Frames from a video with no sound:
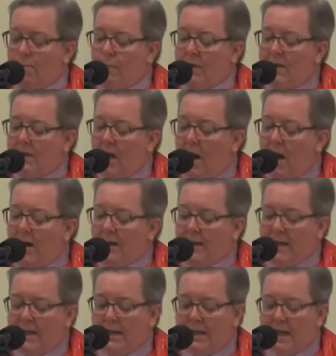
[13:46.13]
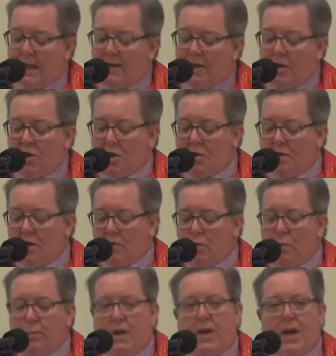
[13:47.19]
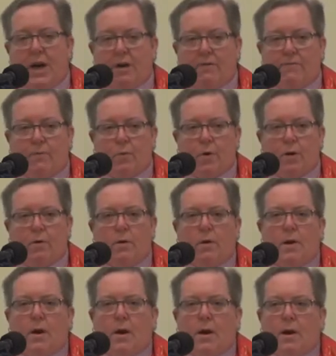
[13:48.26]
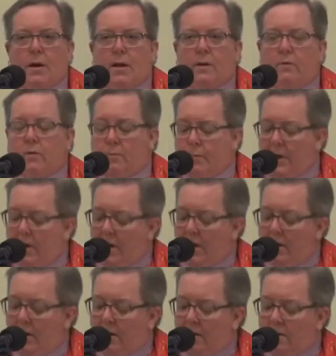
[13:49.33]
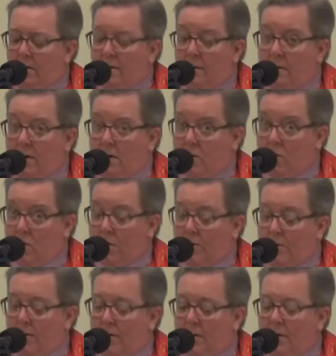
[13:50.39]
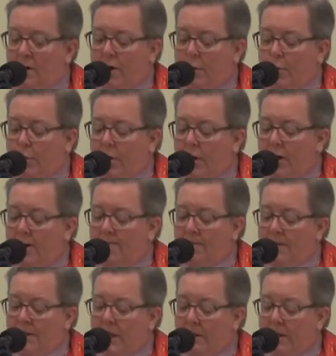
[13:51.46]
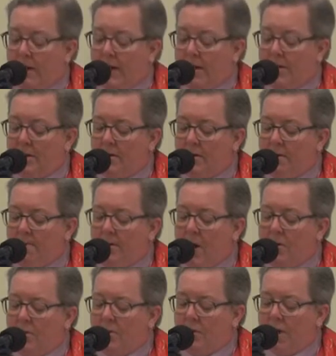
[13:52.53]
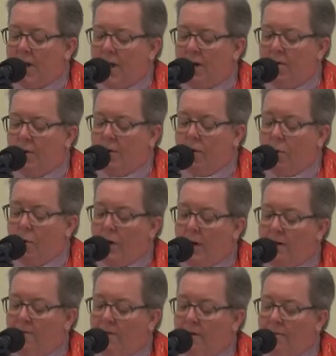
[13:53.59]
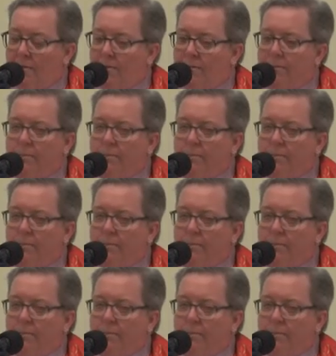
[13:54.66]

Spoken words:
Besides, he said, the children would be cared for. They would be, quote, put in facilities, foster care, or whatever.